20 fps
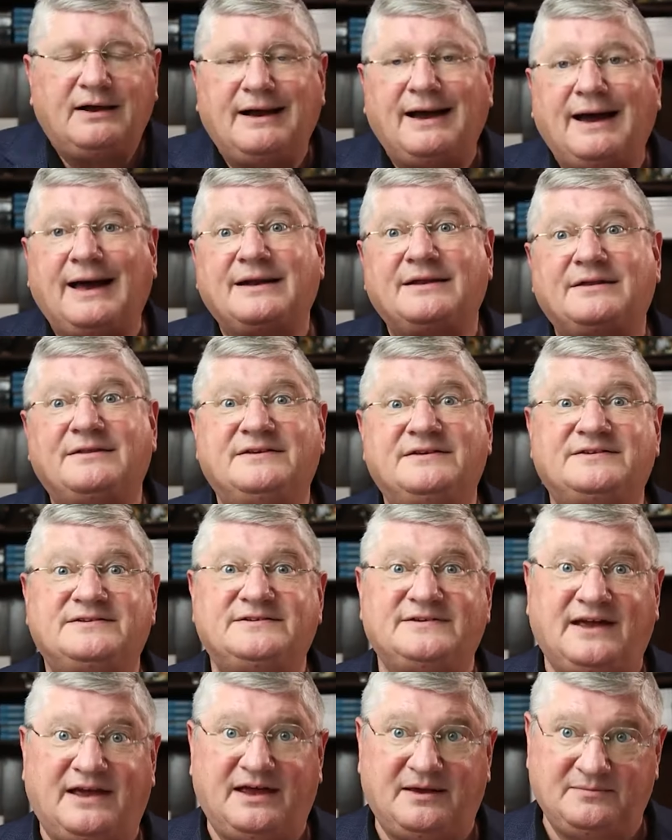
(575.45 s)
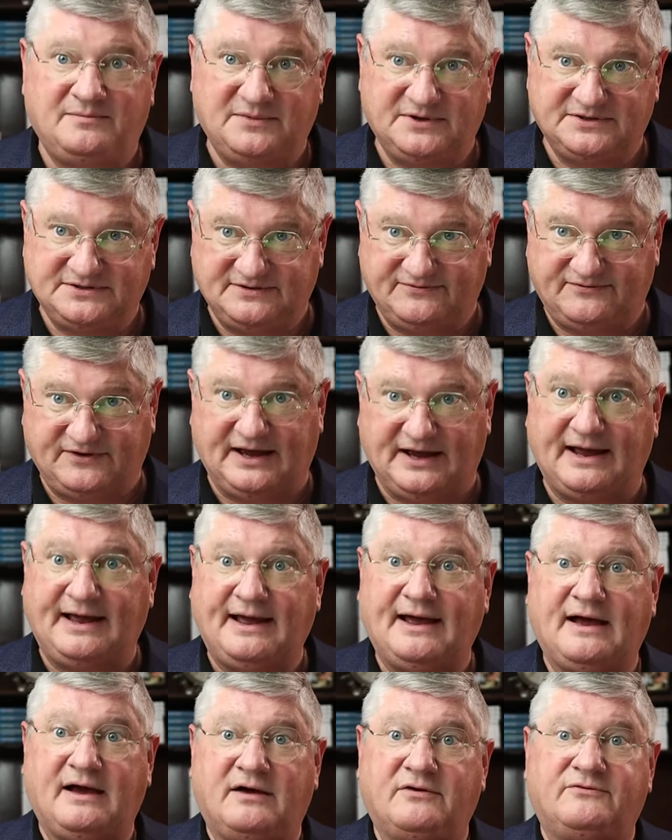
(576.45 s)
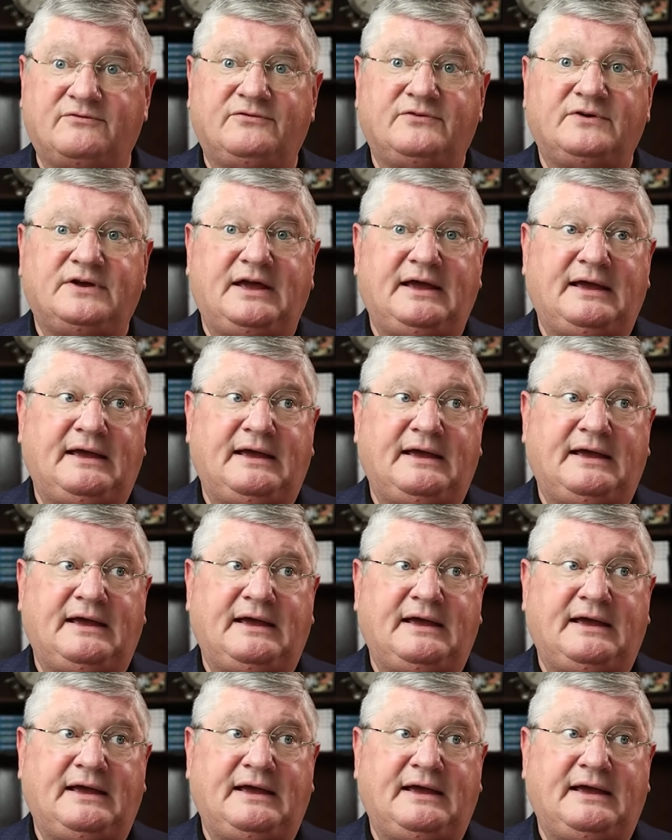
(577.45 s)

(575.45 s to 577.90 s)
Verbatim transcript: Kind of the same as if I have